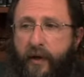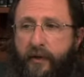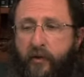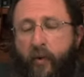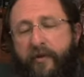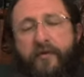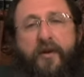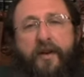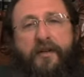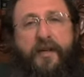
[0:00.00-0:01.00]
And so whether or
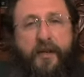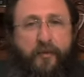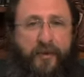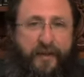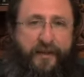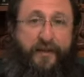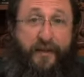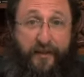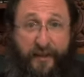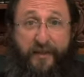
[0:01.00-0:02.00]
not it takes place
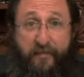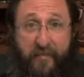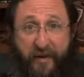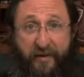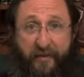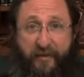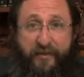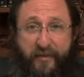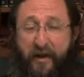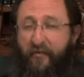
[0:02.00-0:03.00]
in this month
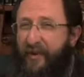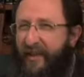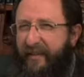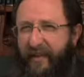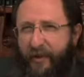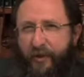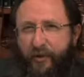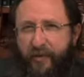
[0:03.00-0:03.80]
is not really the issue.